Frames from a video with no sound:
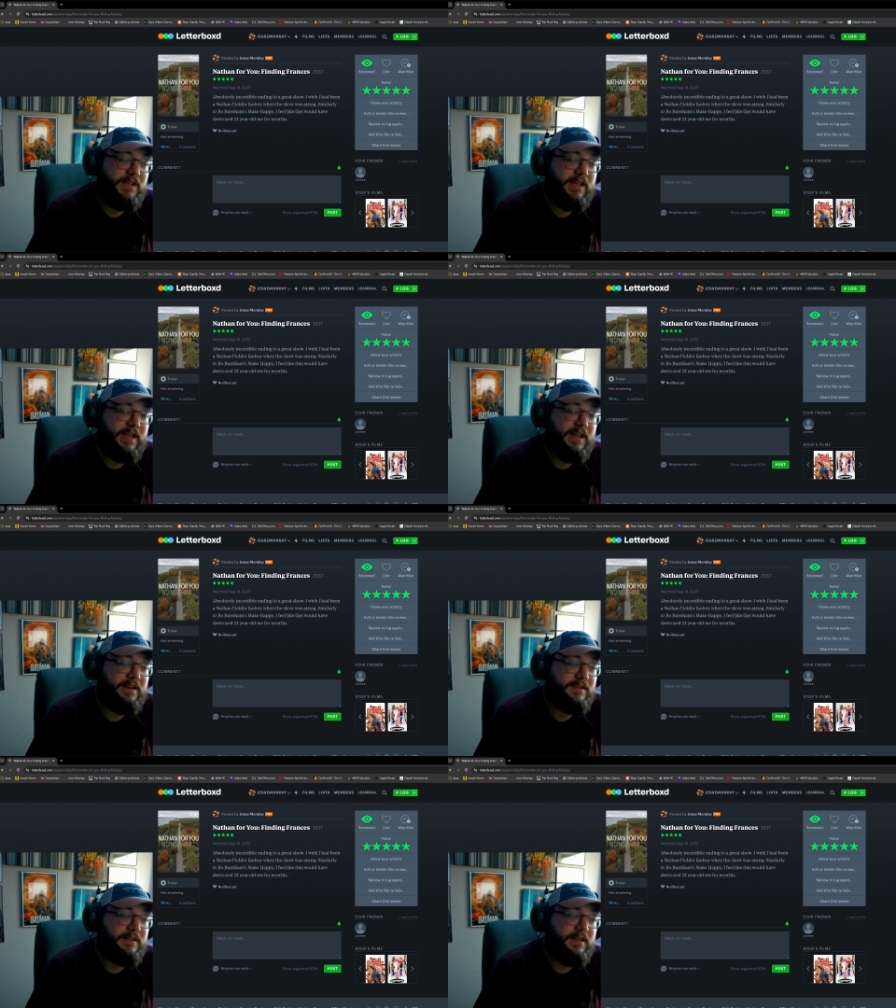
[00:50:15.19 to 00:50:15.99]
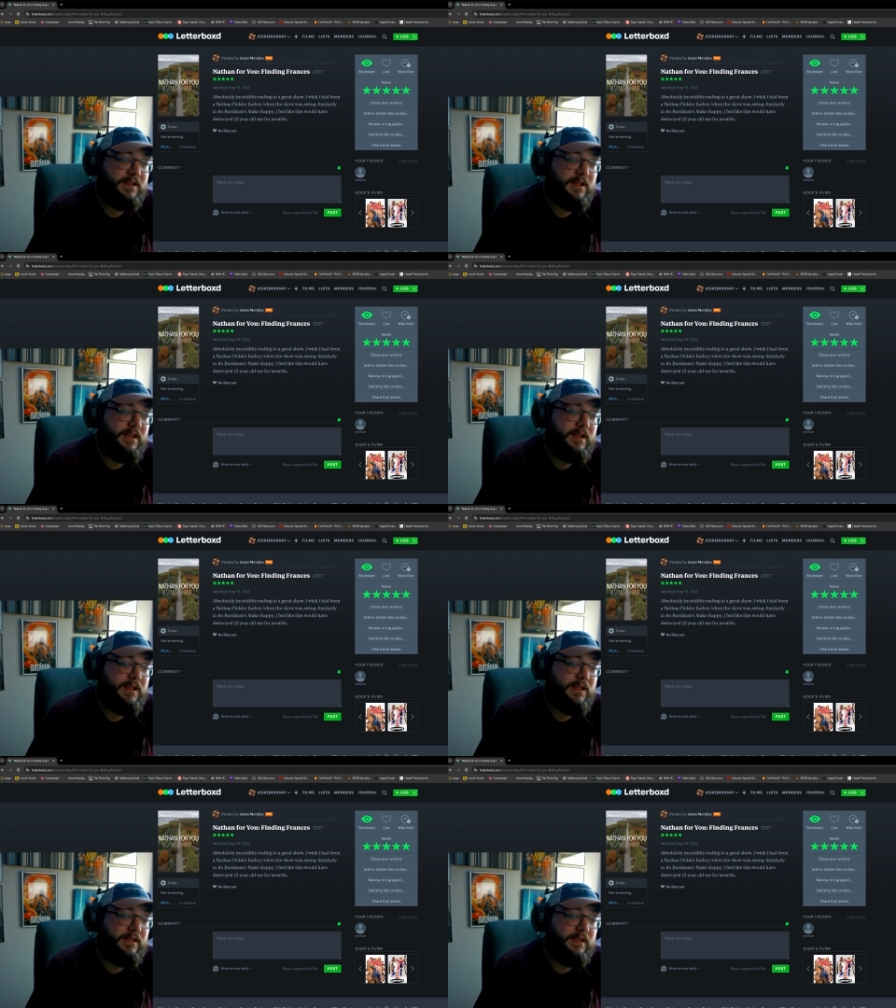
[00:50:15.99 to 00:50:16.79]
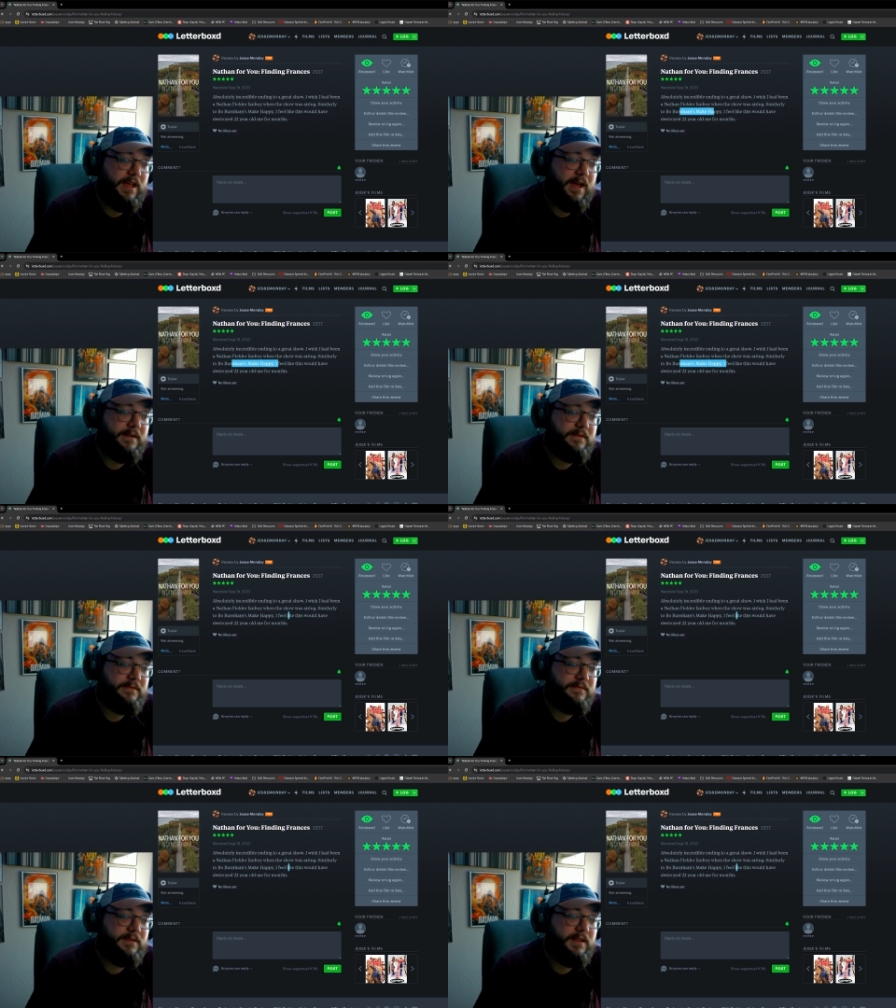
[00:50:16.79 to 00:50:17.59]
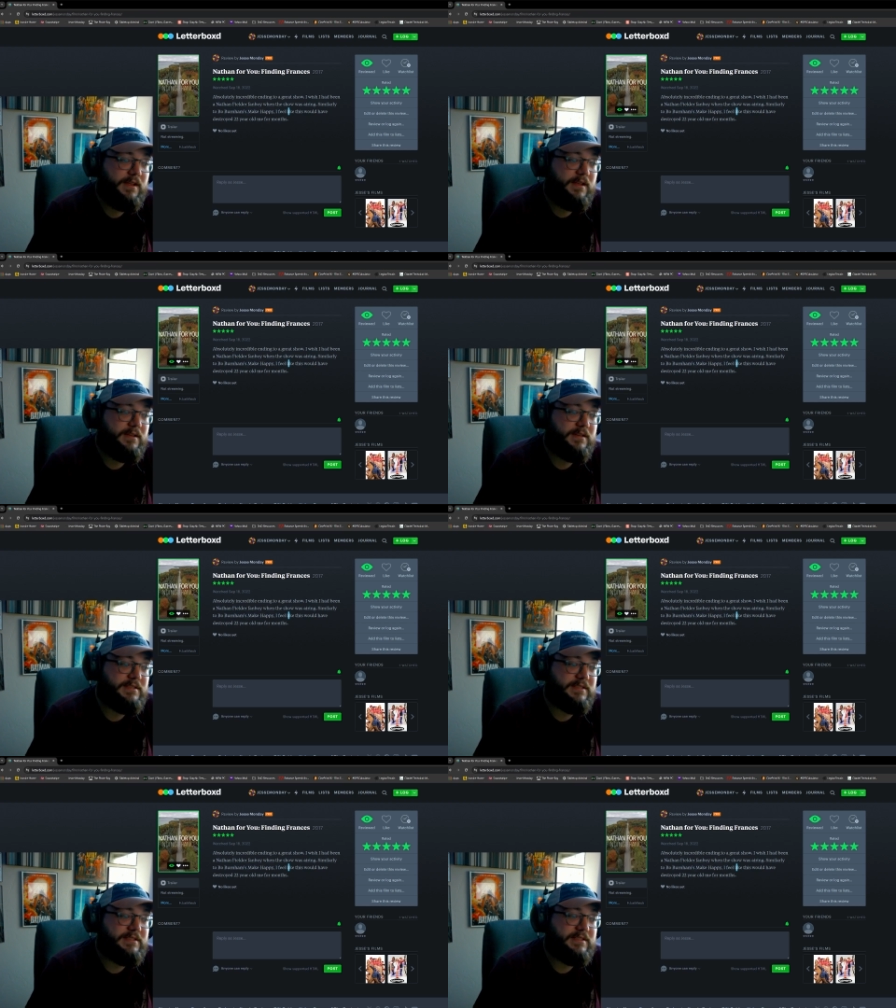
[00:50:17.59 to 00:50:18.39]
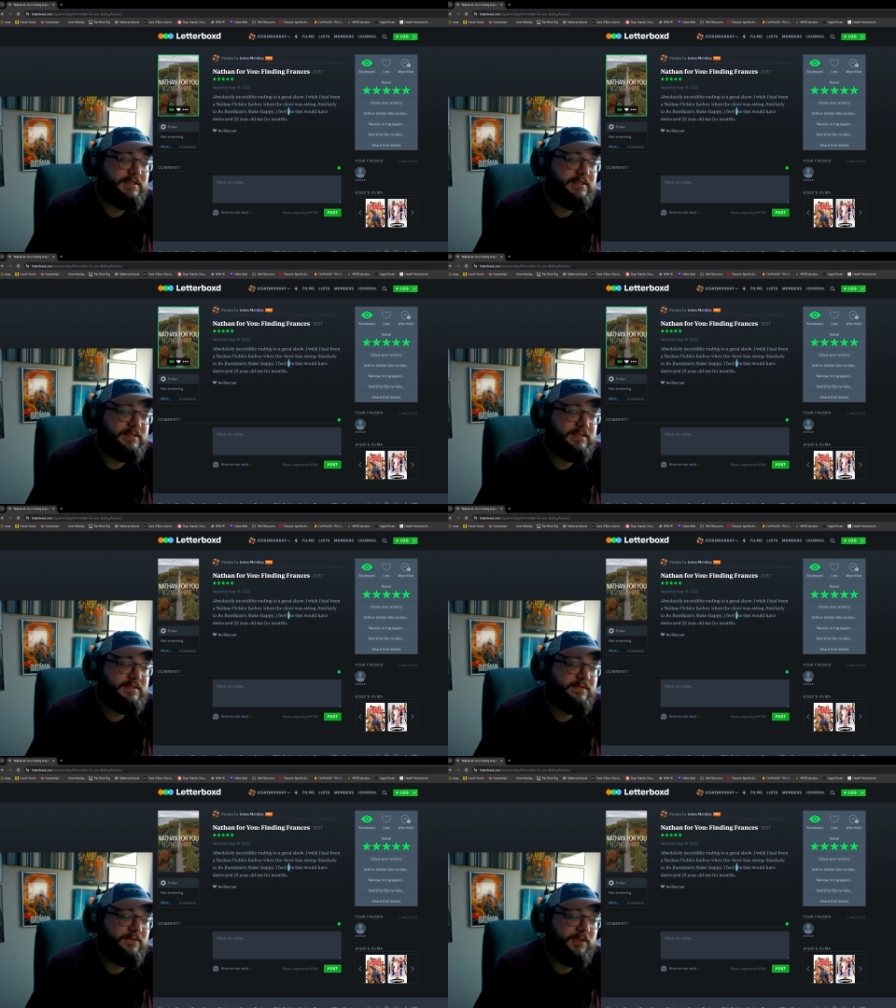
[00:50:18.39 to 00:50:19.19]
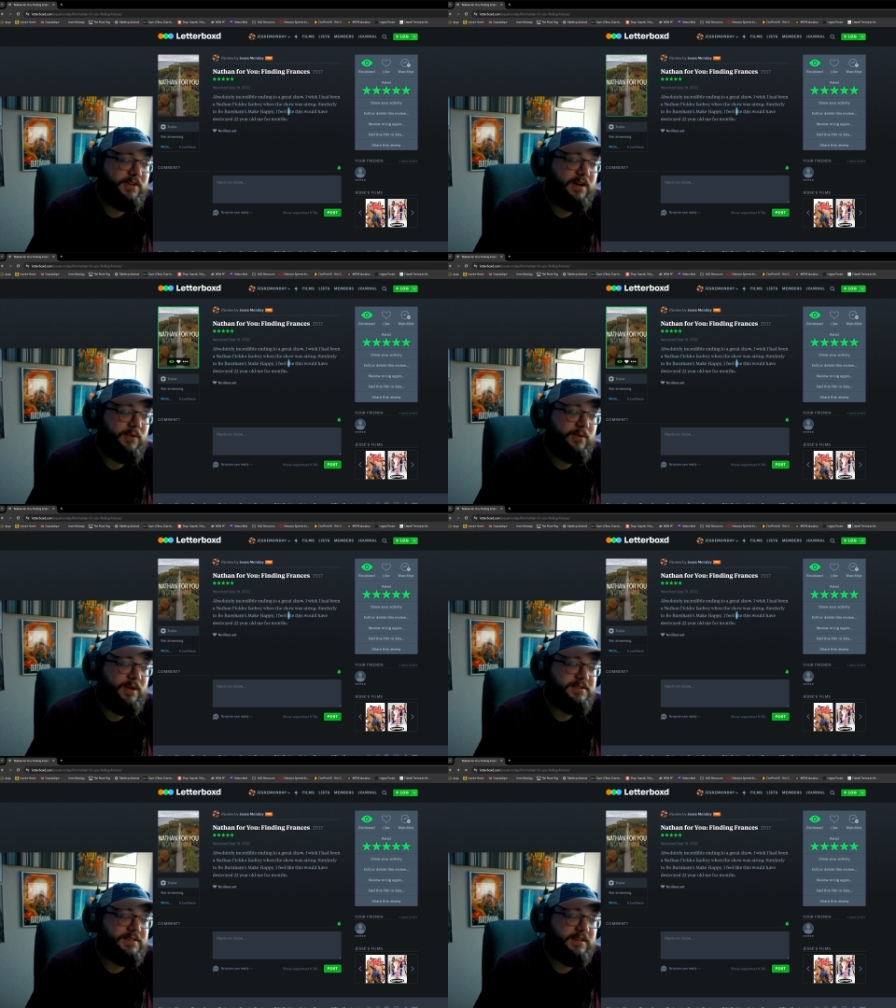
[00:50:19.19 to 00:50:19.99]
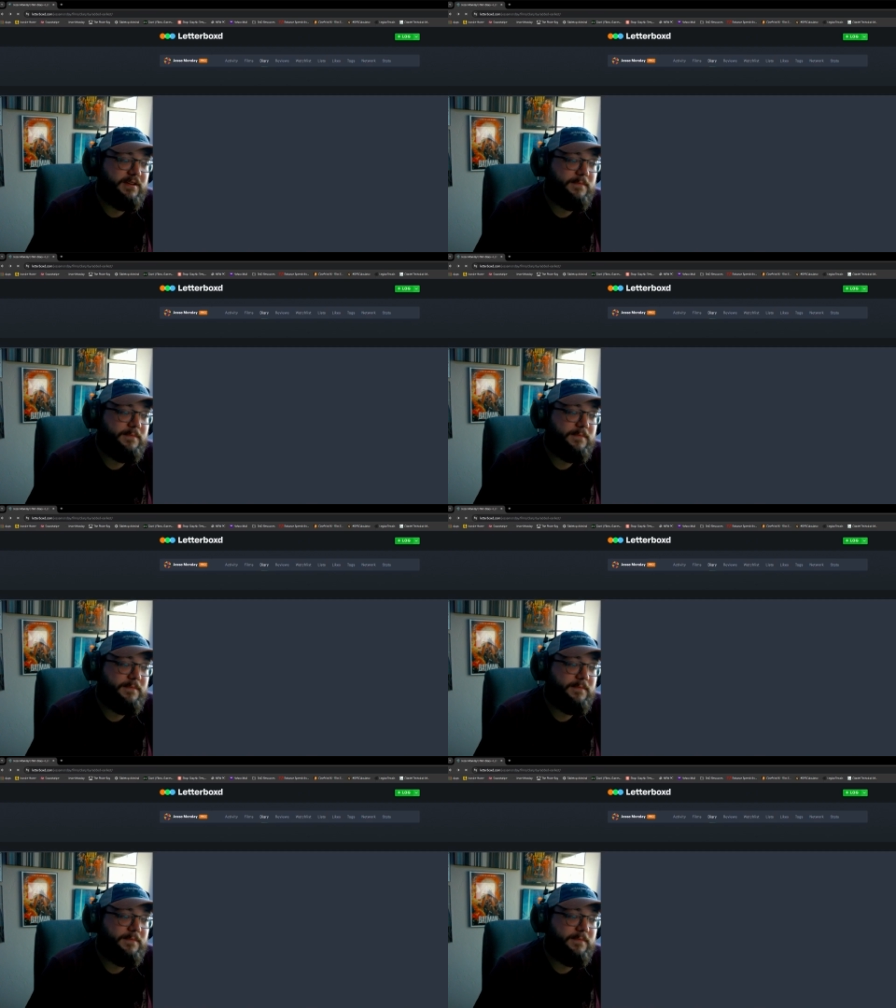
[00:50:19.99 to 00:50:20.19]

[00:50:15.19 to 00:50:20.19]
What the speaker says: And yeah, because this is really good. I want to watch this again.